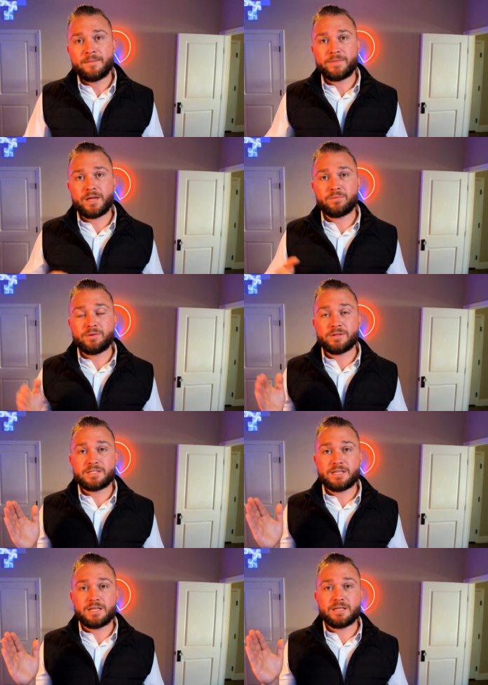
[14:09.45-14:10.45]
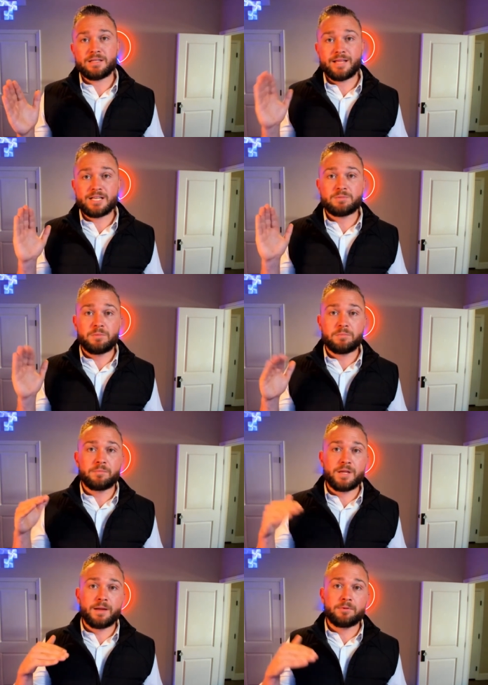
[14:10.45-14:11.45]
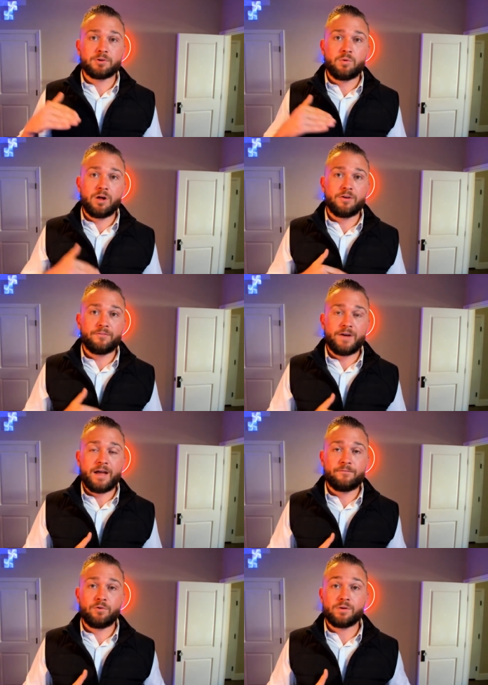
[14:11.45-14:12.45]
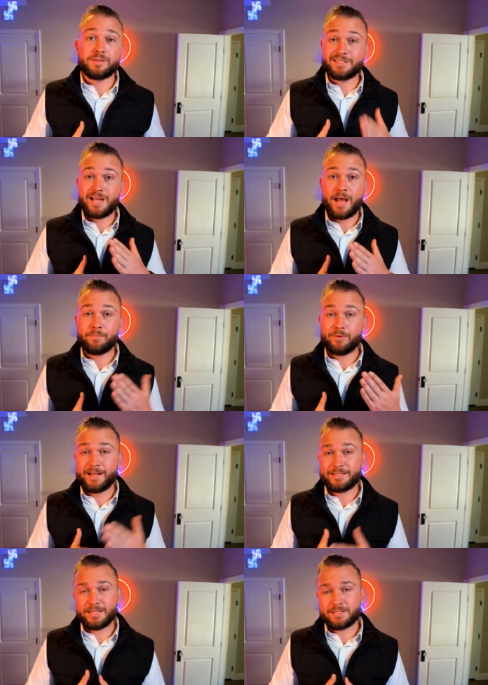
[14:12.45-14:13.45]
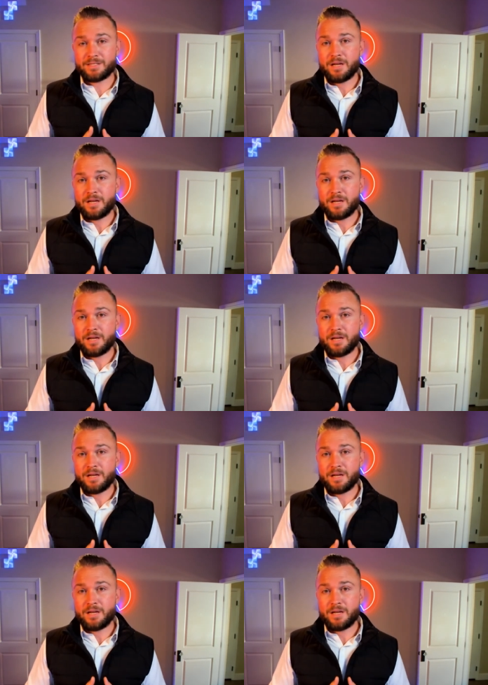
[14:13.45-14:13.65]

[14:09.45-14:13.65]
then we would see less people being able to qualify for these high prices